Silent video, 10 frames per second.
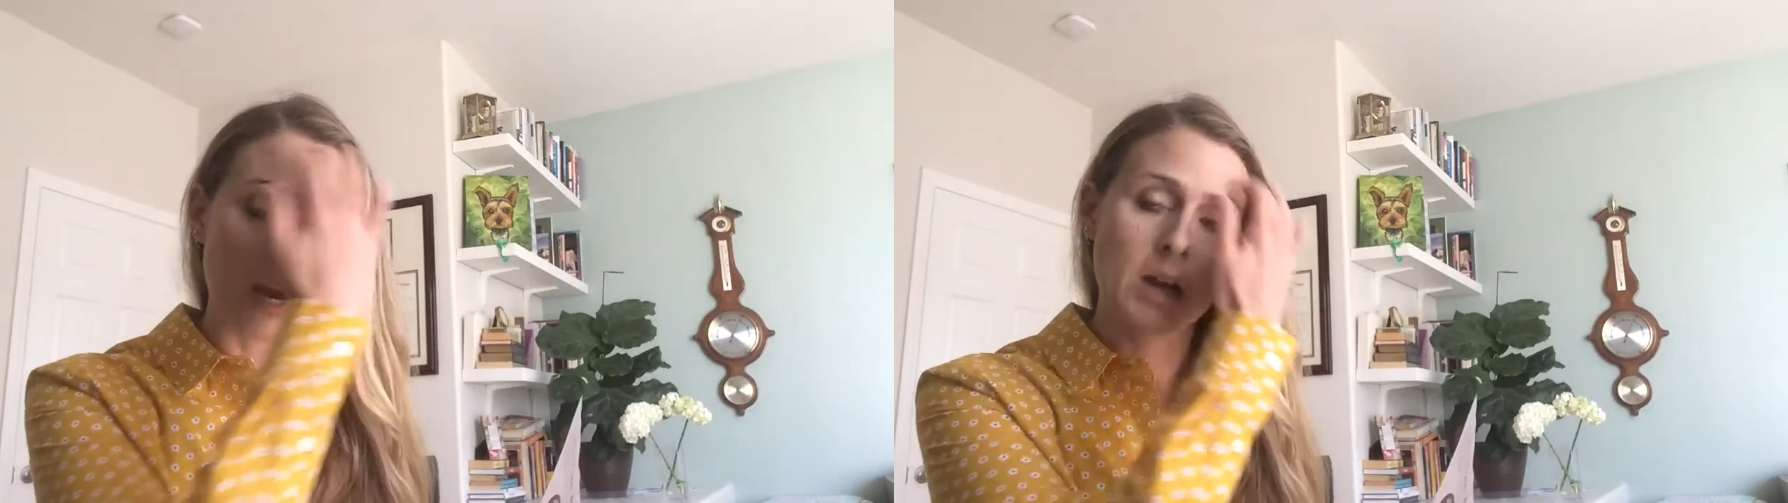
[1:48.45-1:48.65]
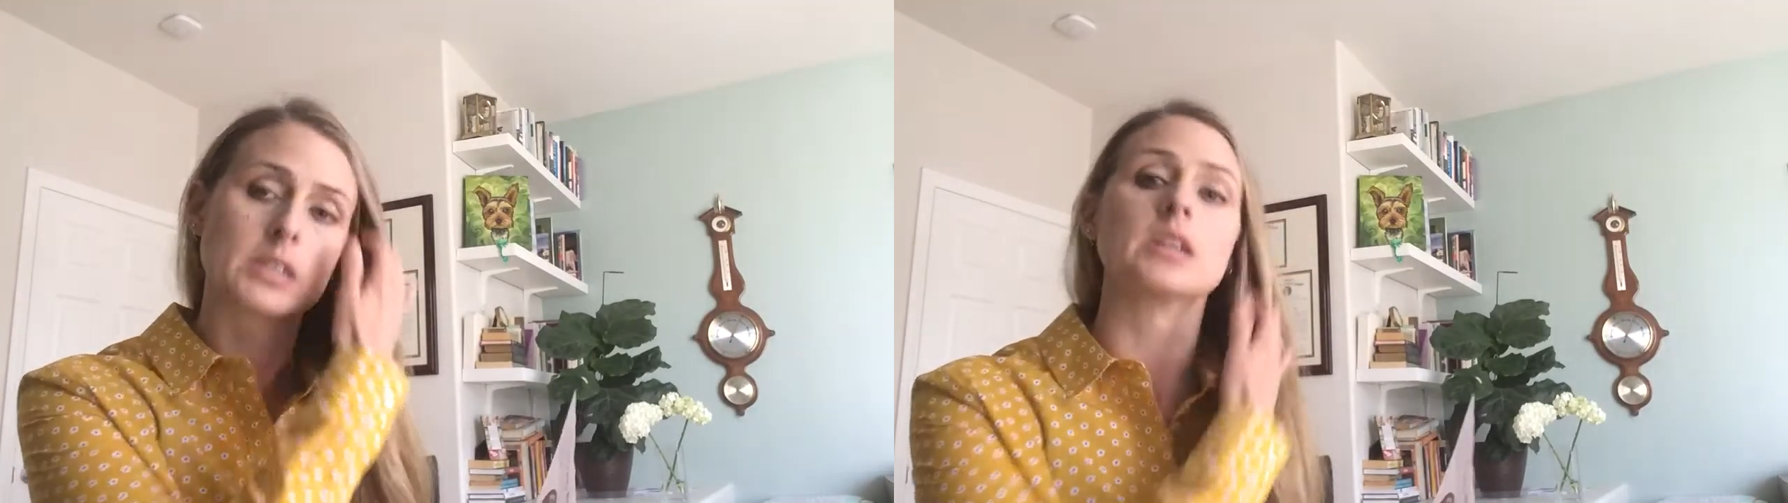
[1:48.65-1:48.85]

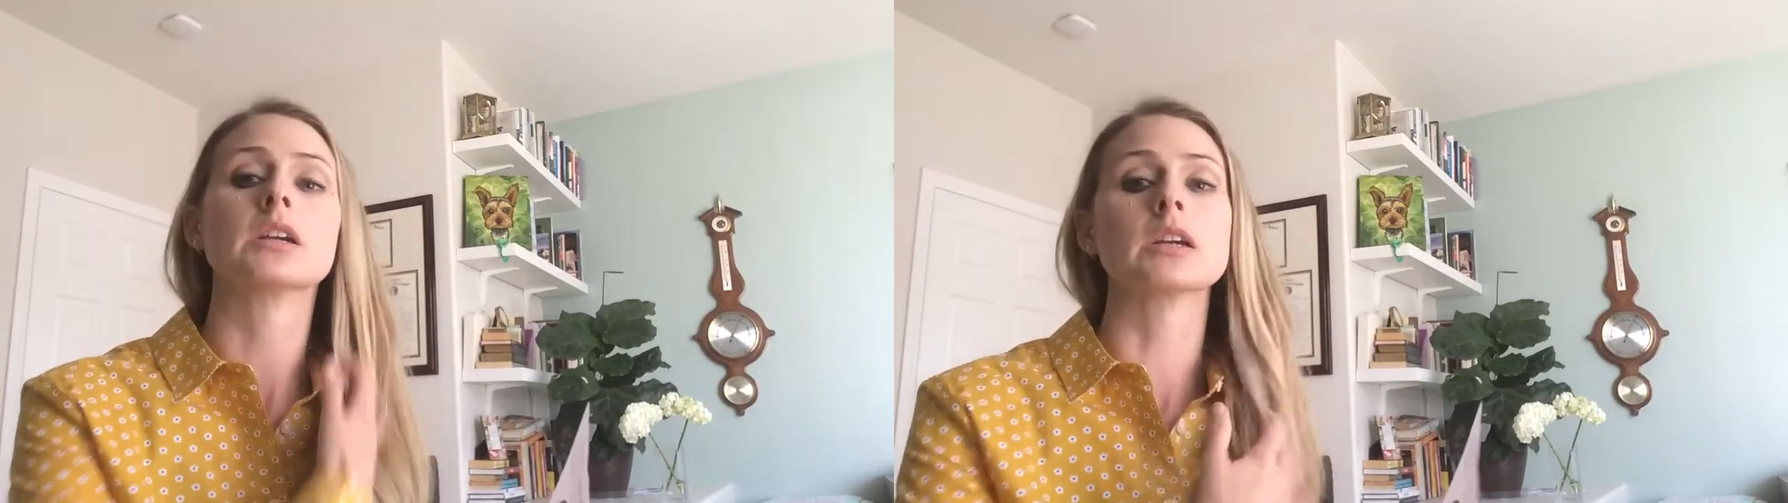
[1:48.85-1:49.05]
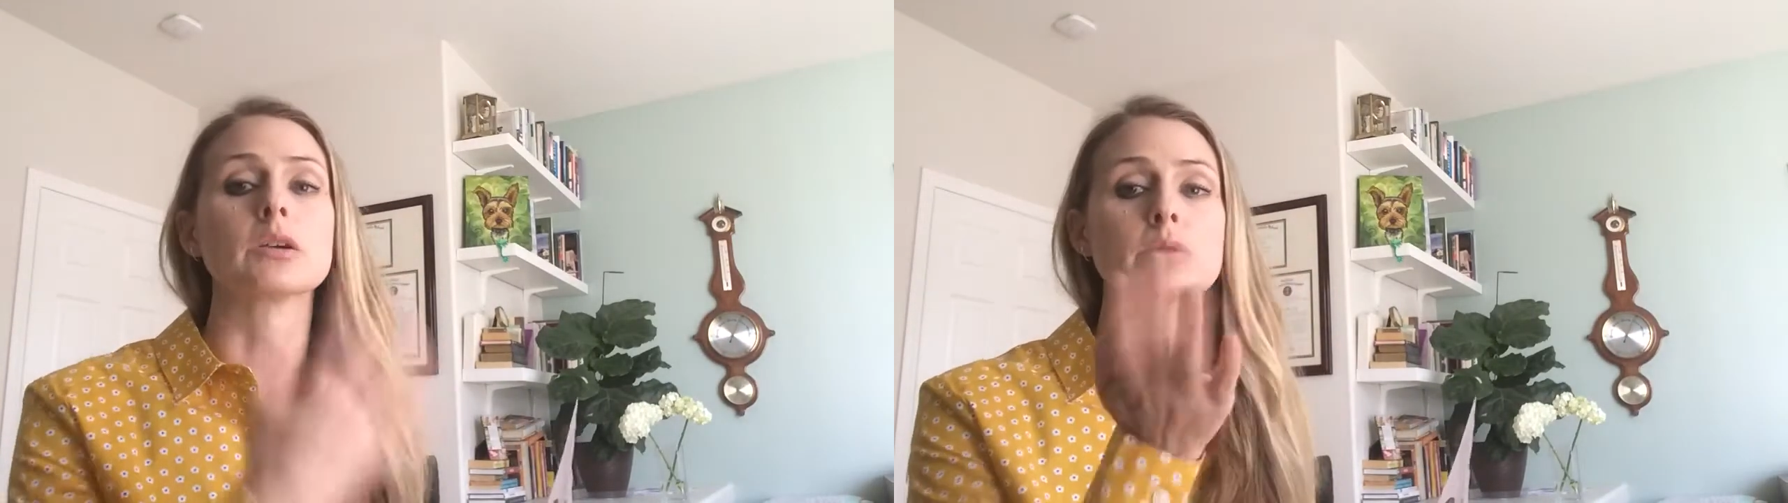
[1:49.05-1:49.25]

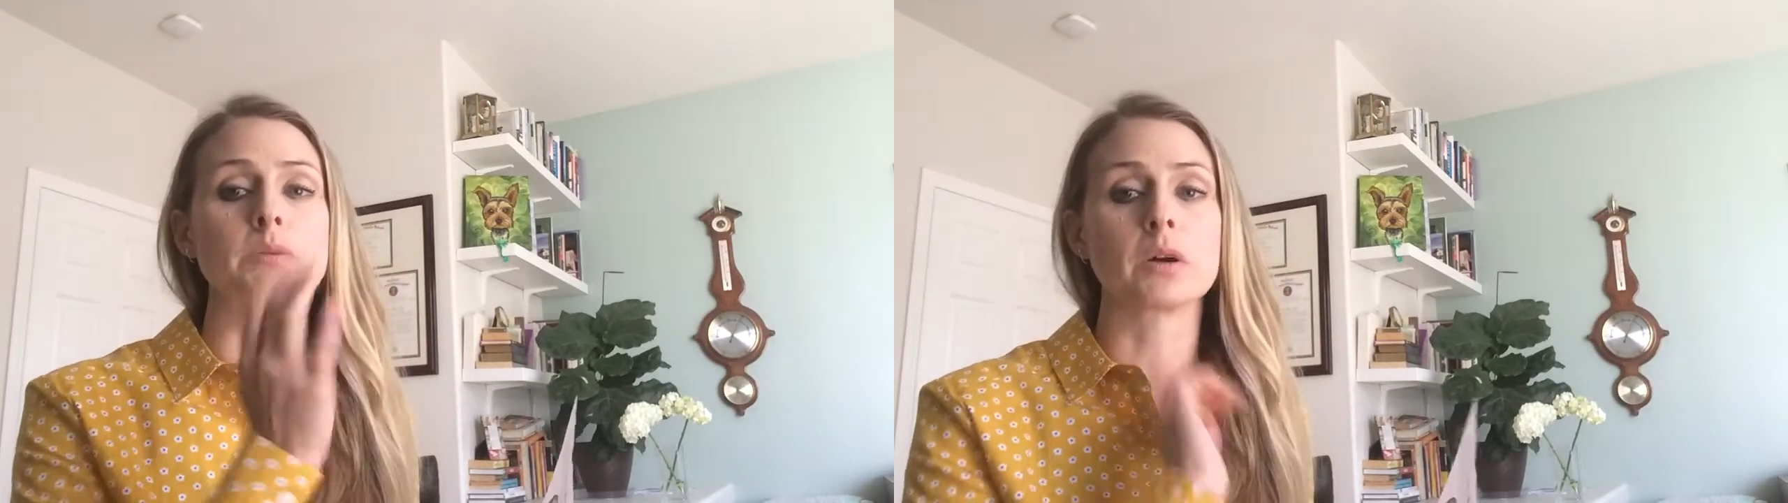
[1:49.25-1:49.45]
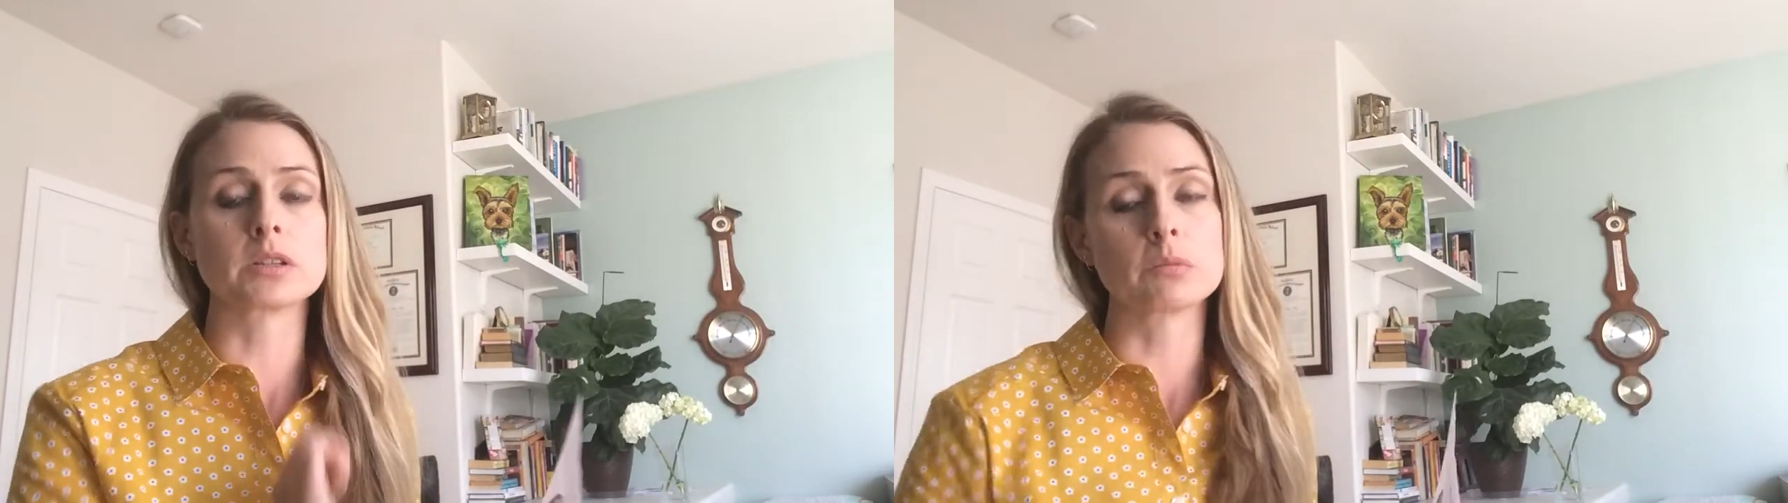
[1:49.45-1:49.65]
acting
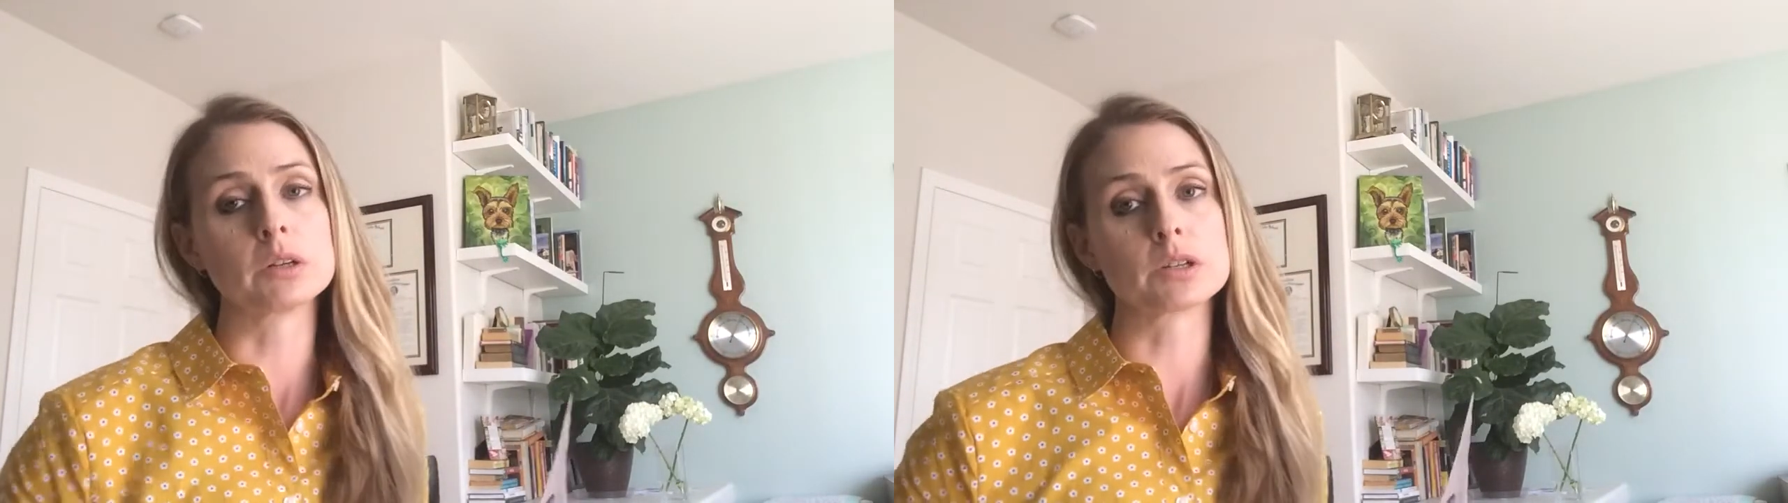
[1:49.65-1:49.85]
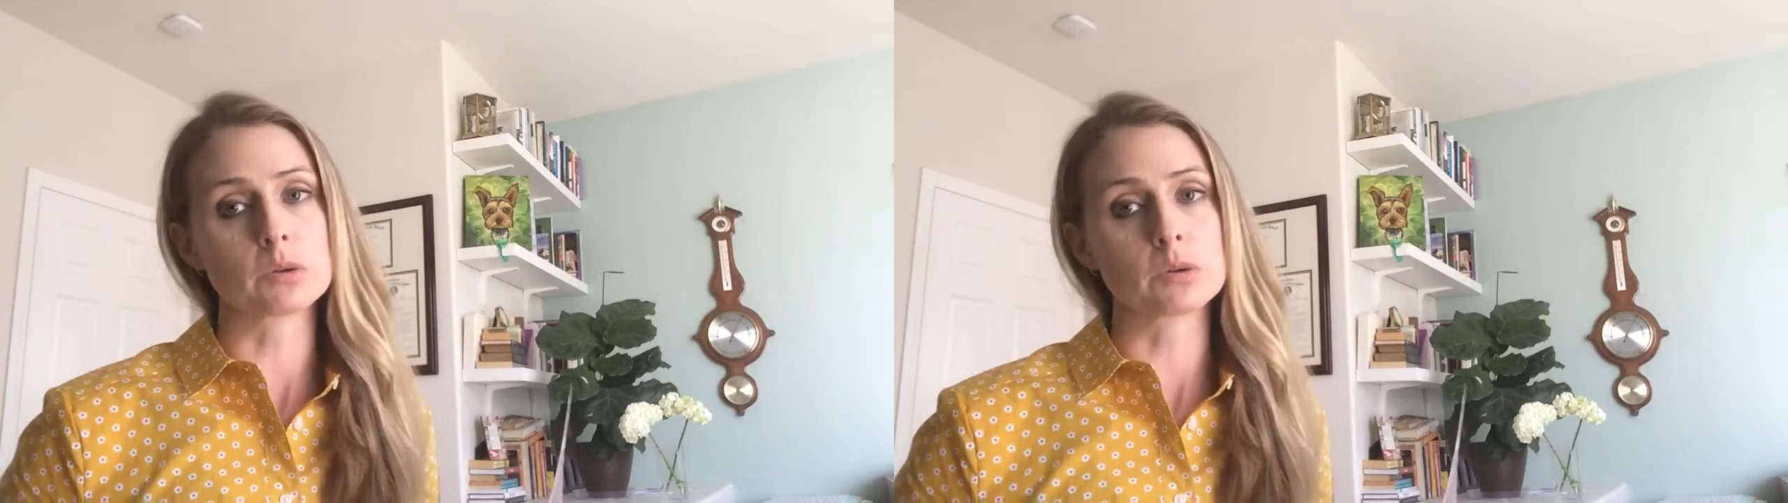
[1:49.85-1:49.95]
irresponsibly,